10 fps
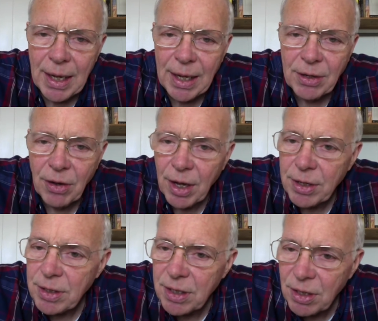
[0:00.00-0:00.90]
And
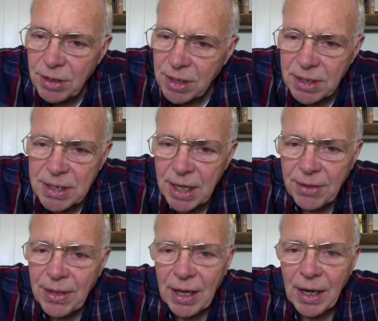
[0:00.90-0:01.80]
God didn't
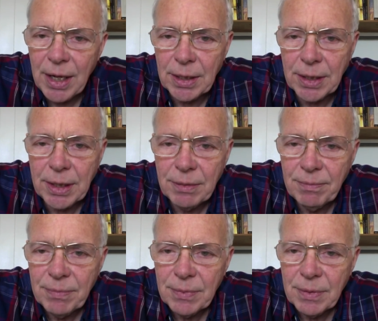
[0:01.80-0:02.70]
take that lightly.
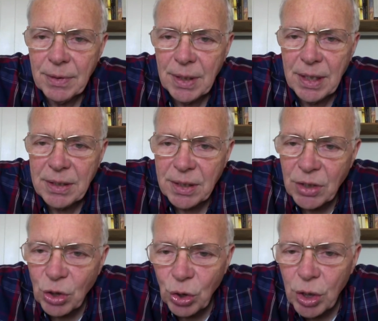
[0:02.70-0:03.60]
He
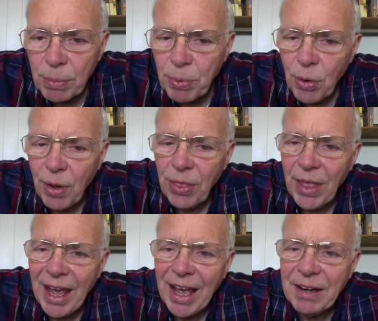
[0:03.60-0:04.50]
didn't look upon
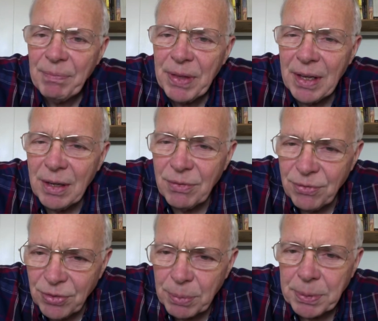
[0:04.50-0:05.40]
that
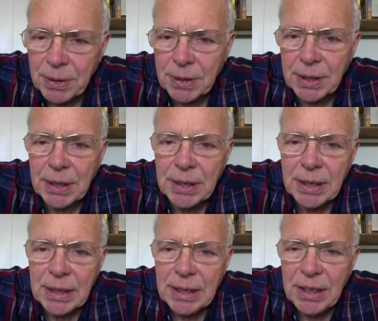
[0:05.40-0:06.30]
flippantly.
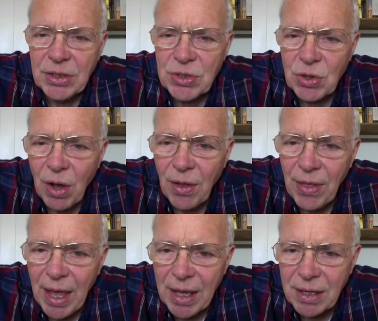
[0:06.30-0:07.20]
He saw
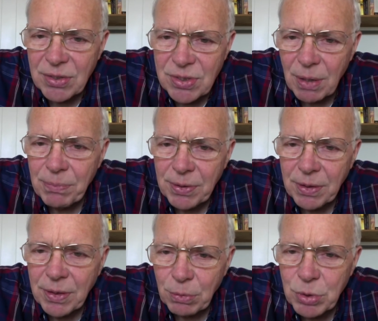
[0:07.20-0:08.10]
that as
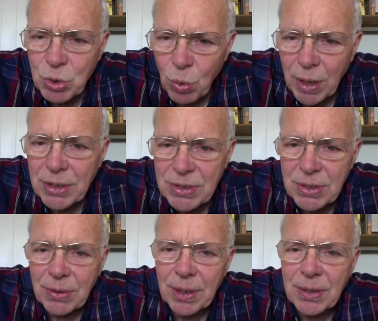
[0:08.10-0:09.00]
something that was quite
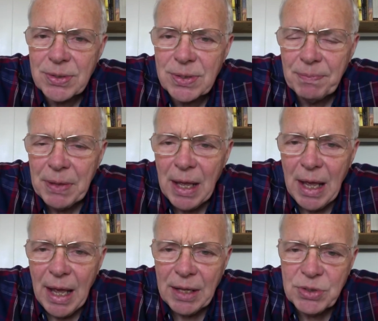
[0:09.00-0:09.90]
serious.
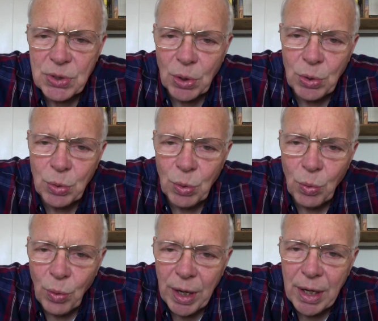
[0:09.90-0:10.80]
And so
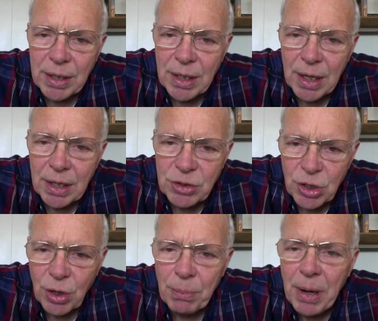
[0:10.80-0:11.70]
when
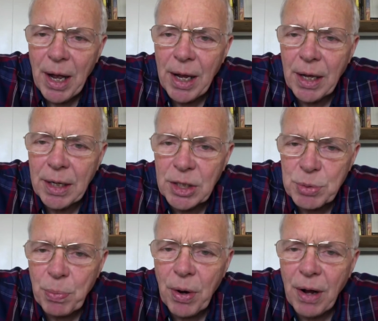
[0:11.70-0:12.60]
Jeremiah is
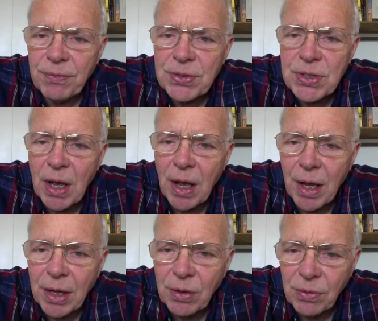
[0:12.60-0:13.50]

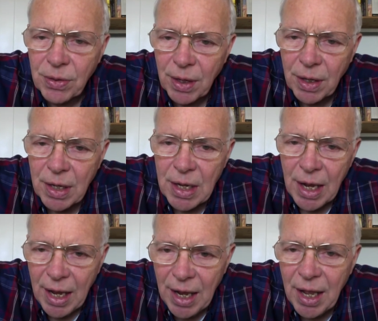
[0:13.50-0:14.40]
prophesying the
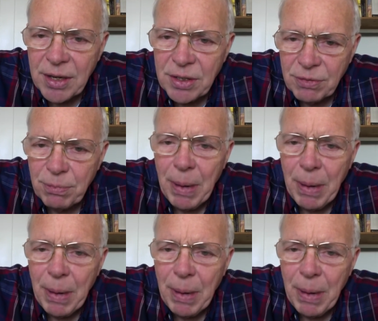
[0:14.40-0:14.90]
end of